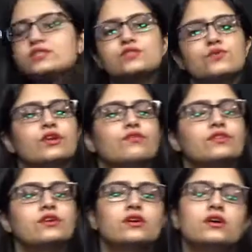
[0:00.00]
is one of
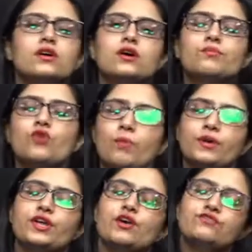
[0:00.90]
the
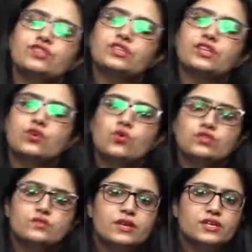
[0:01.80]
property of genetic
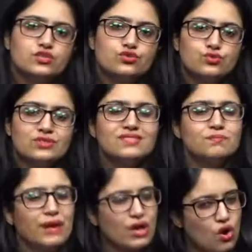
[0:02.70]
codes, my dear students.
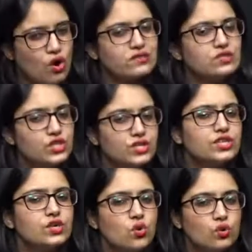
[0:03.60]
Because
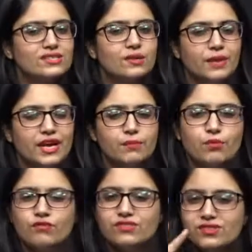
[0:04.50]
genetic codes are made up
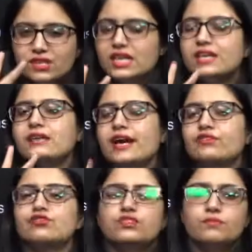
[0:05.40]
of 3
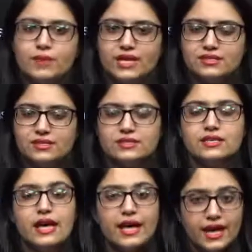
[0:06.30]
nitrogen bases,
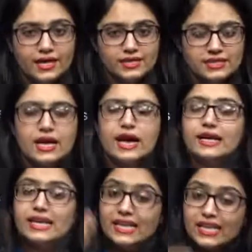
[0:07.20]
hence
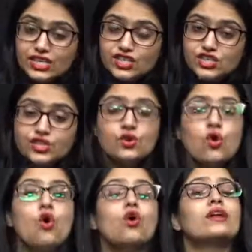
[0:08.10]
deletion
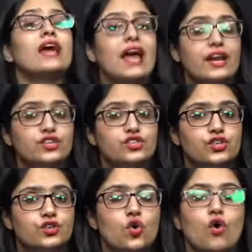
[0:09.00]
or
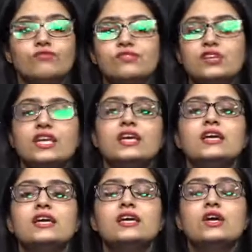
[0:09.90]
addition of
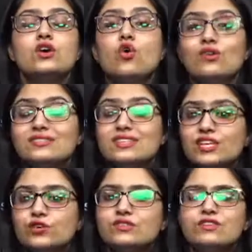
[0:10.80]
3
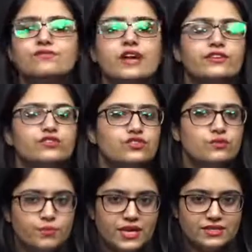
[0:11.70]
consecutive
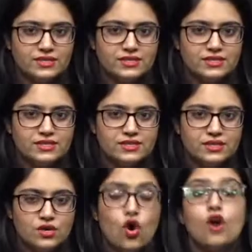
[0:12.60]
nitrogen bases
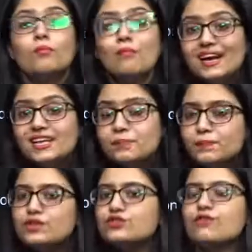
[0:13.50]
or
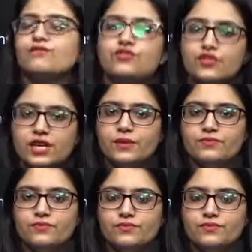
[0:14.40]
multiples of 3